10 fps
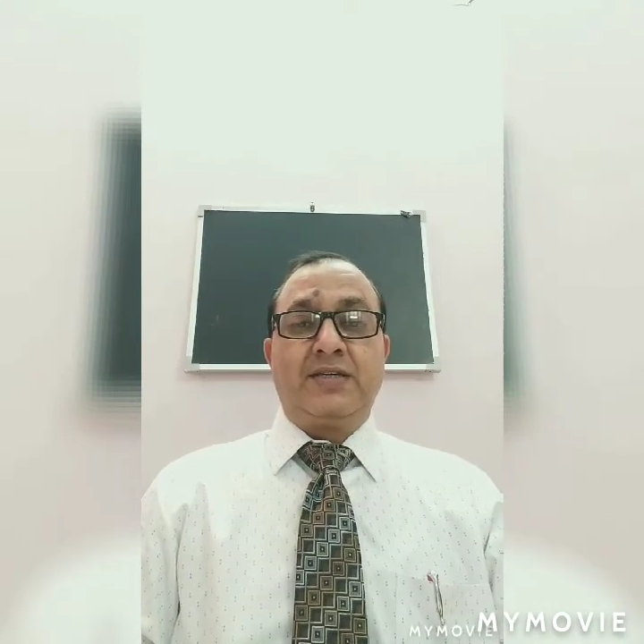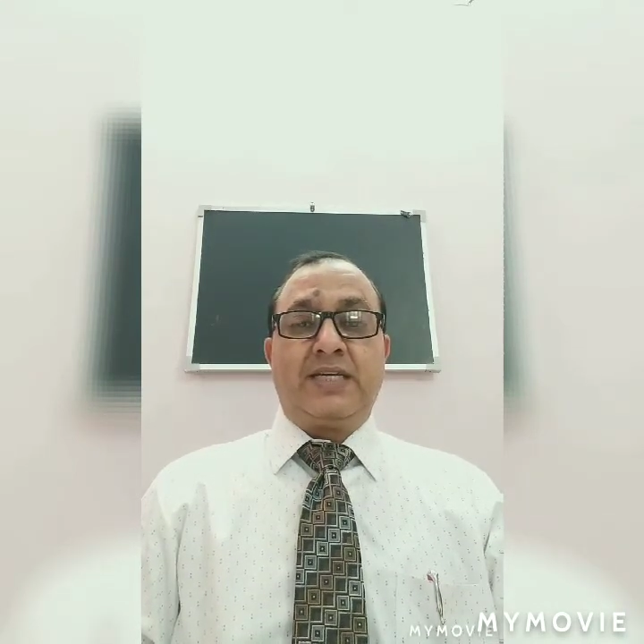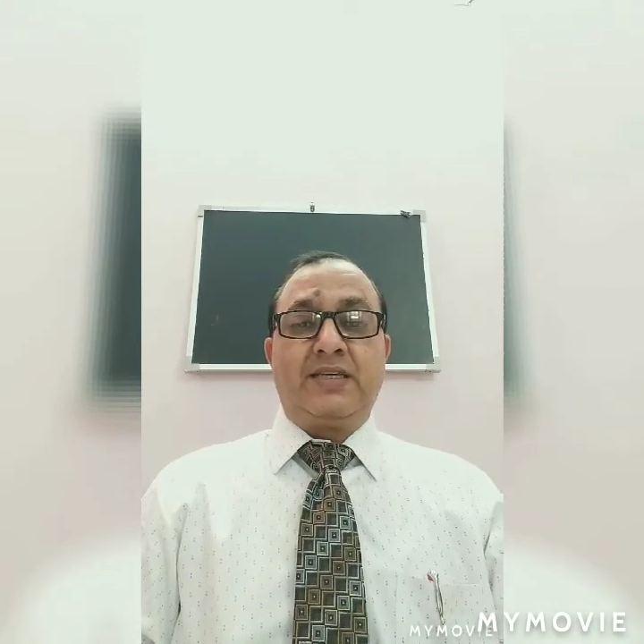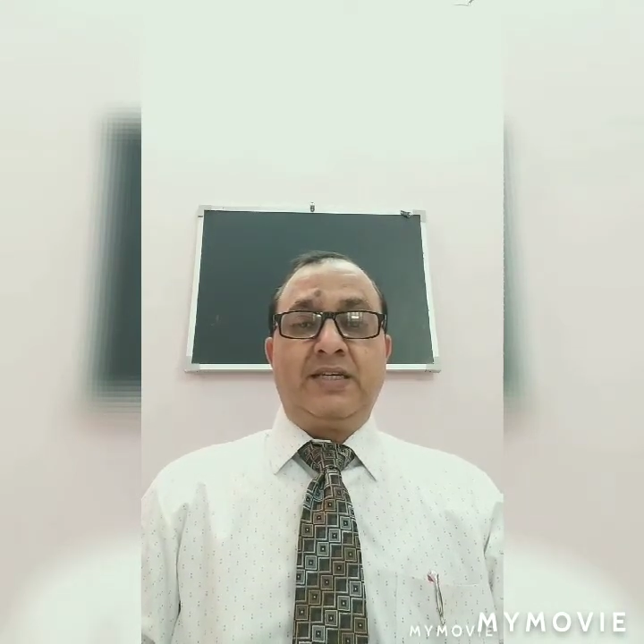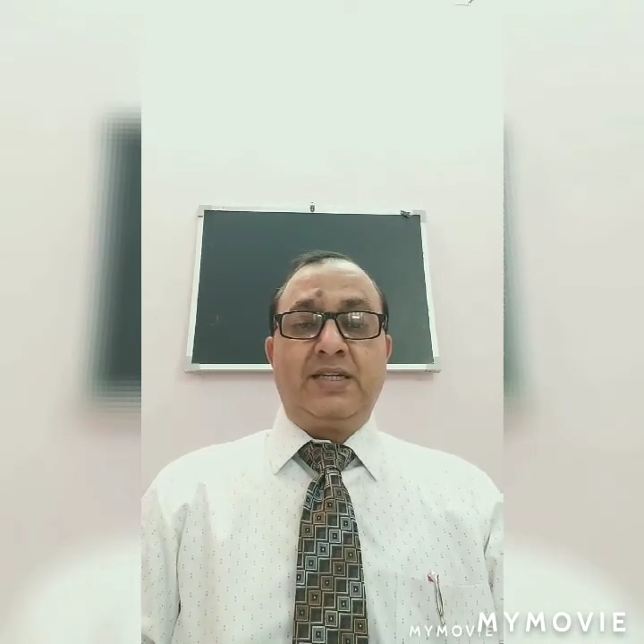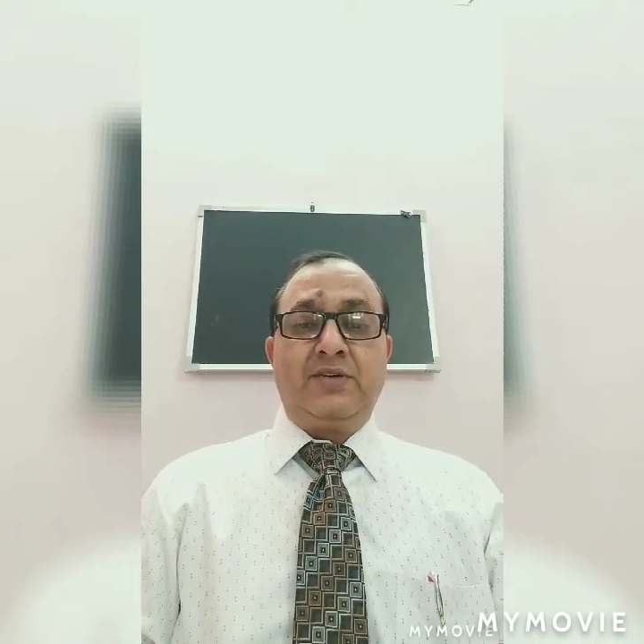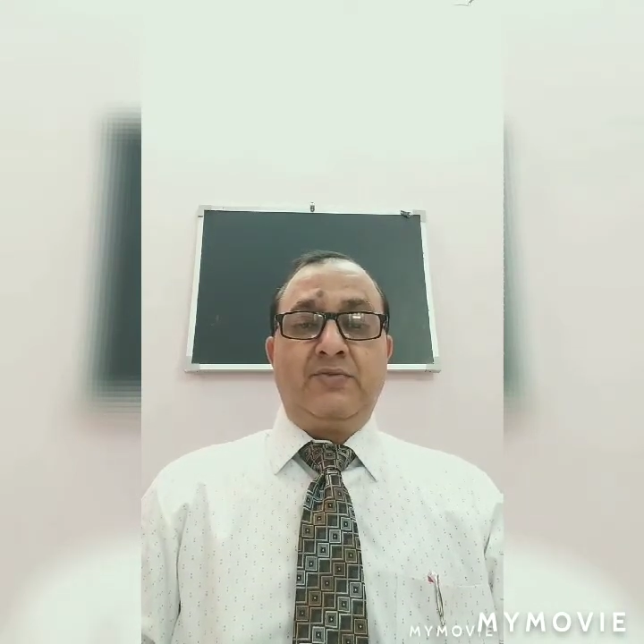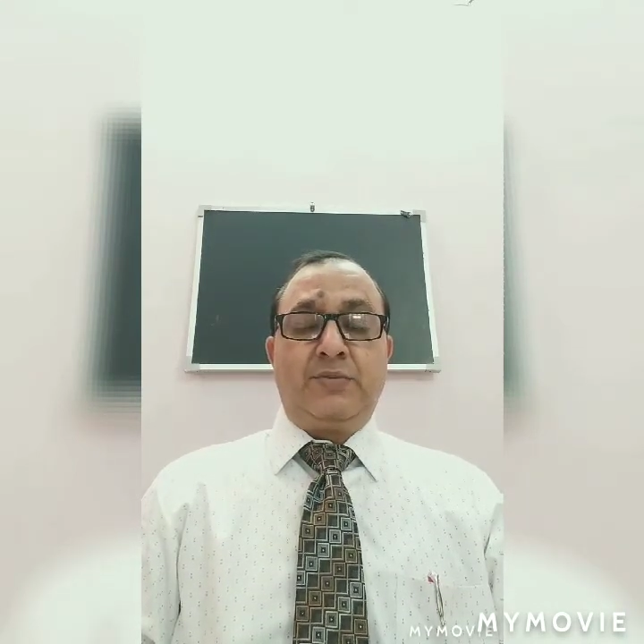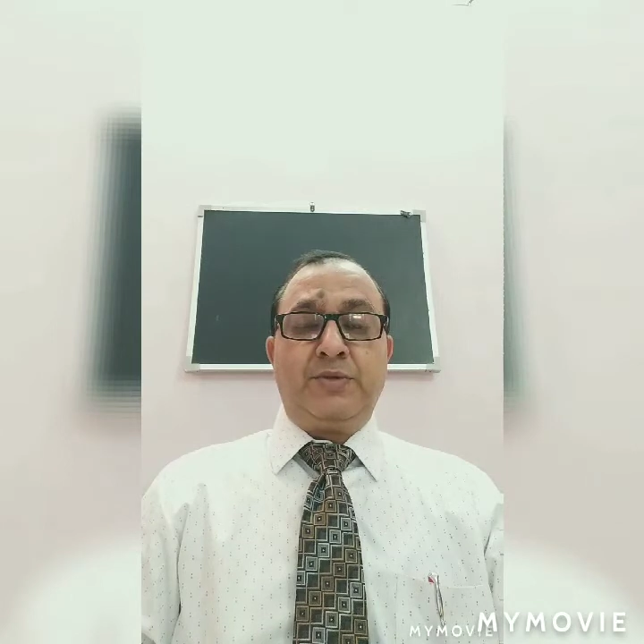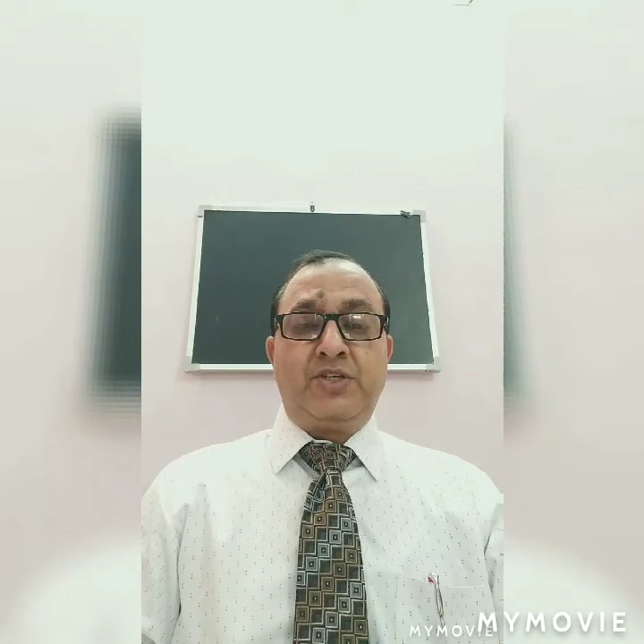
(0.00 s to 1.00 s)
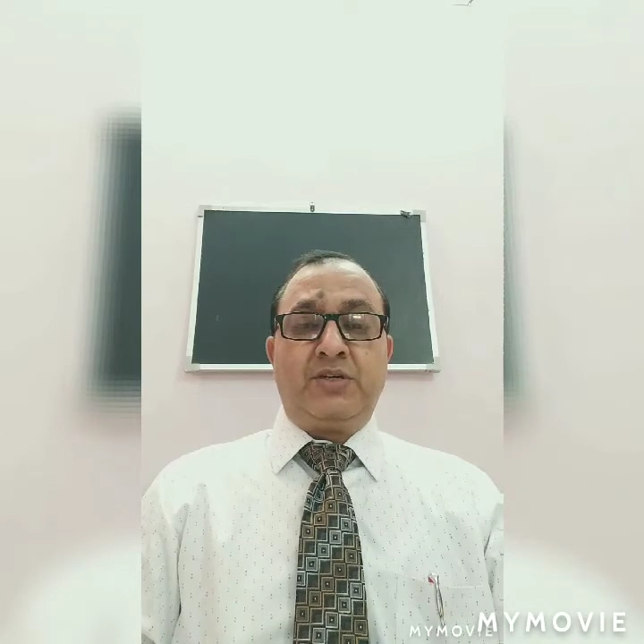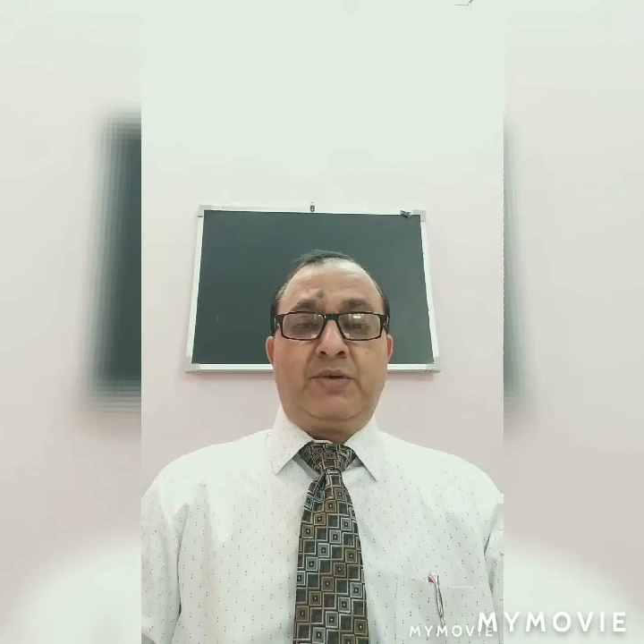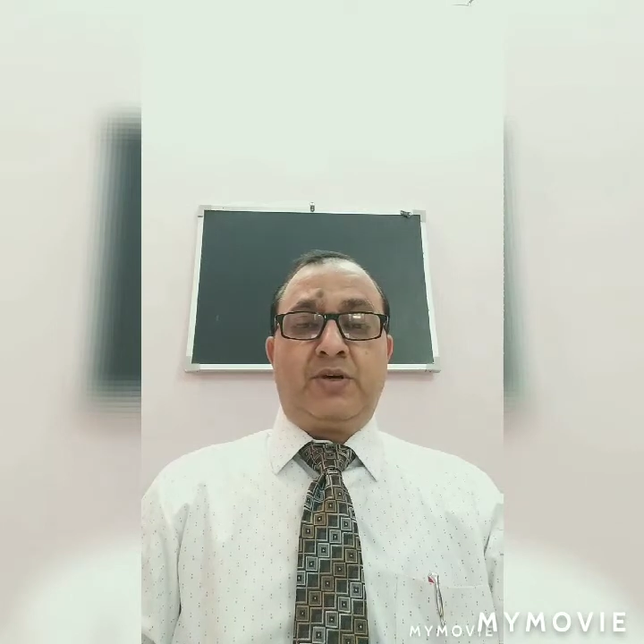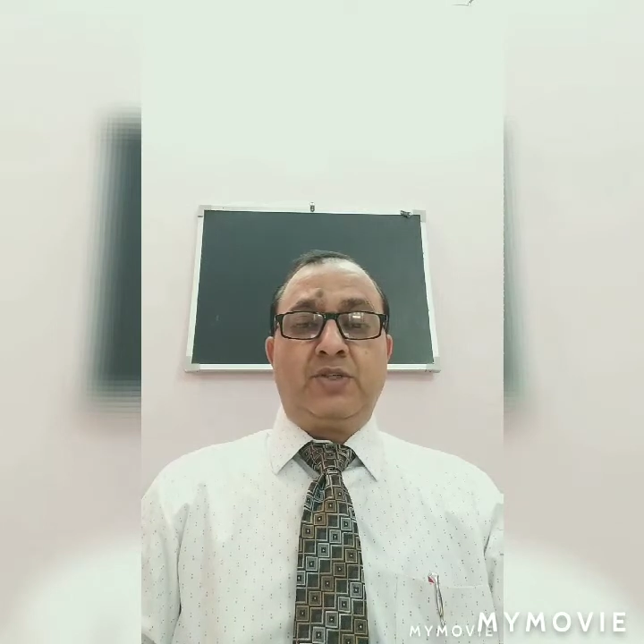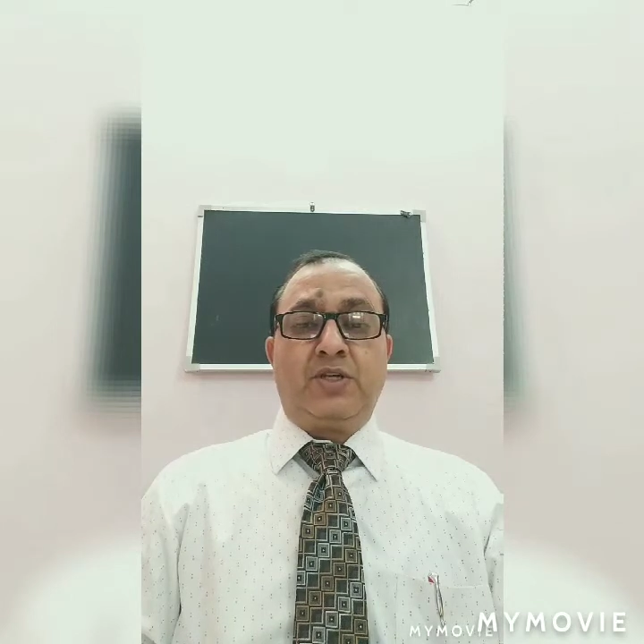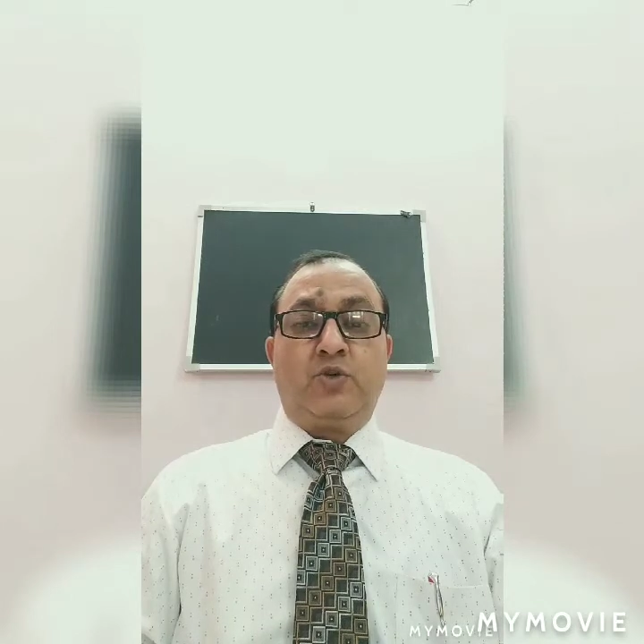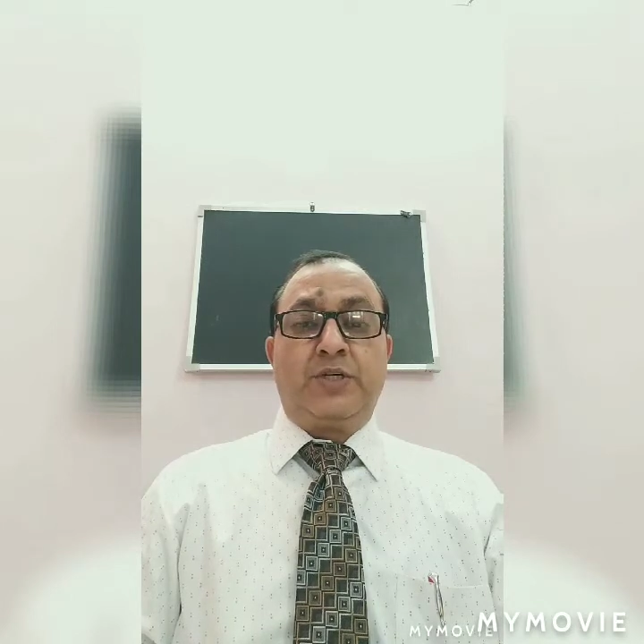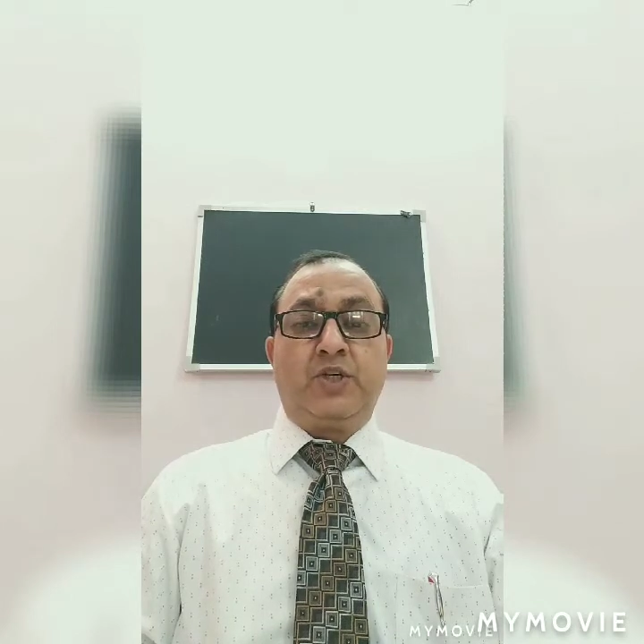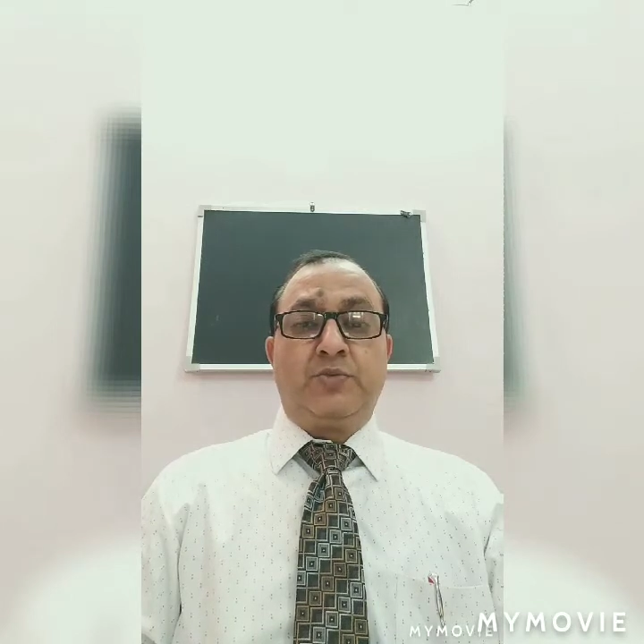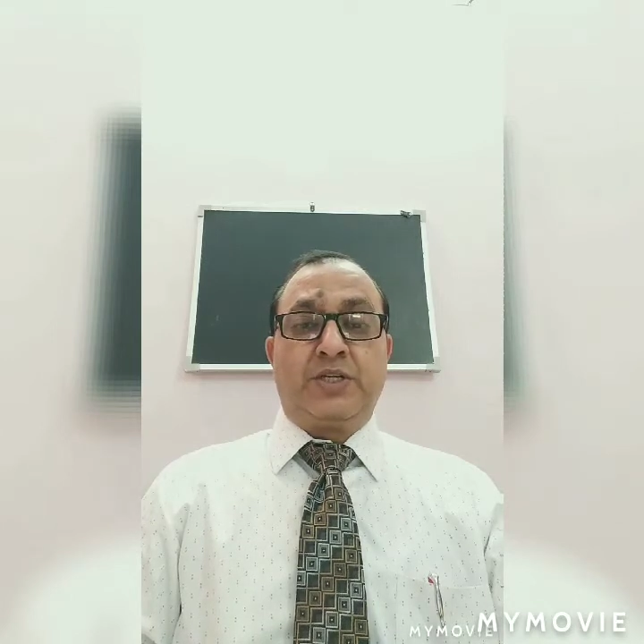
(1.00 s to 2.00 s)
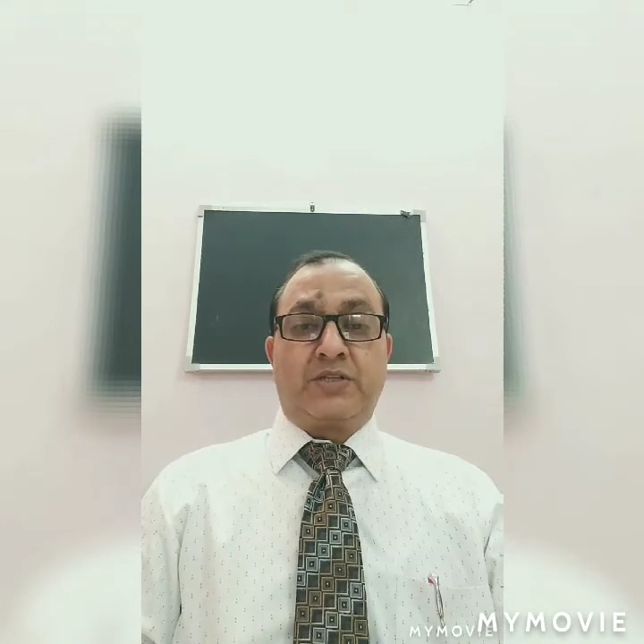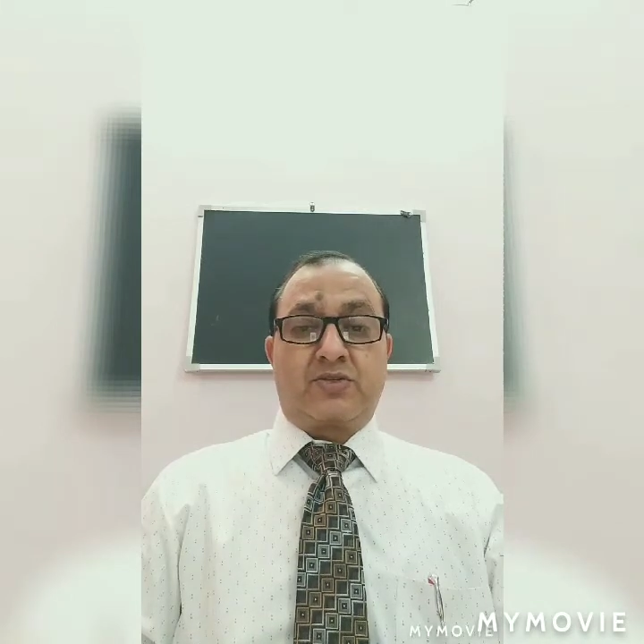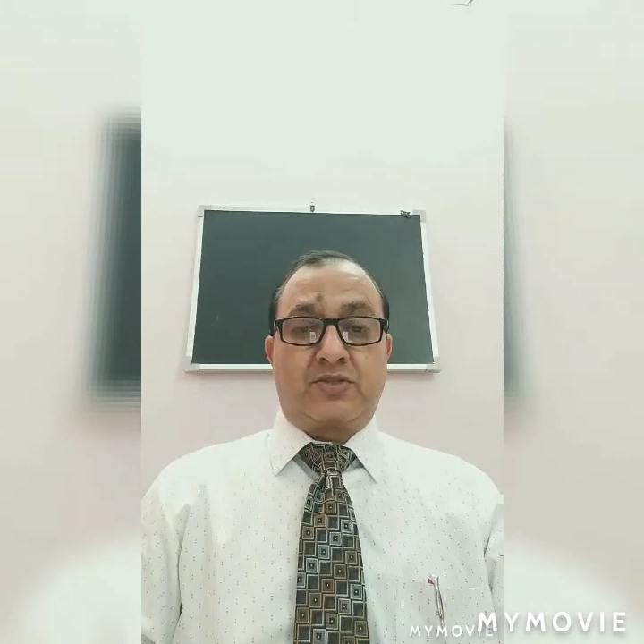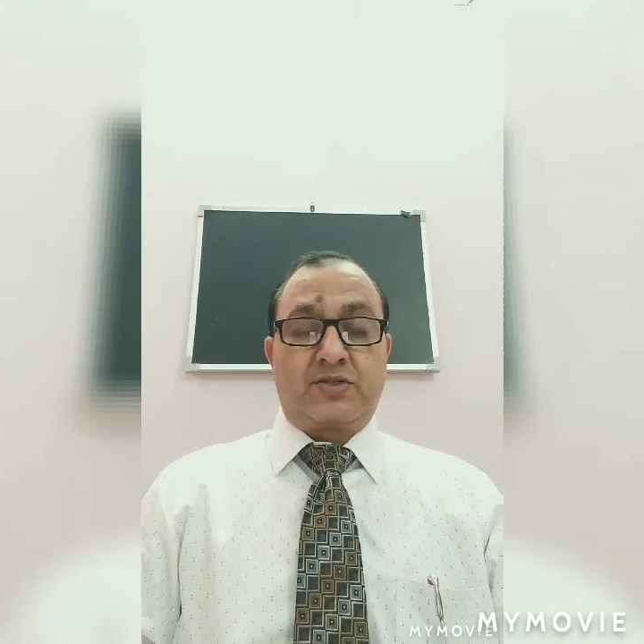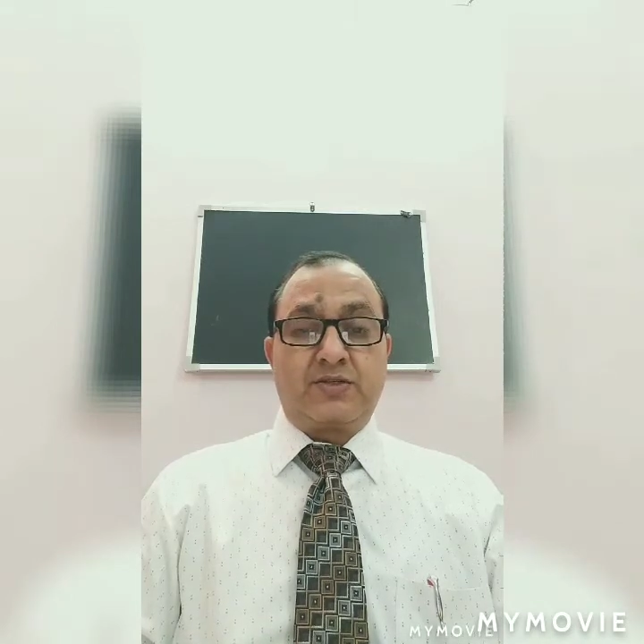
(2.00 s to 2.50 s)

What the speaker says: gather an information about the Roman numerals,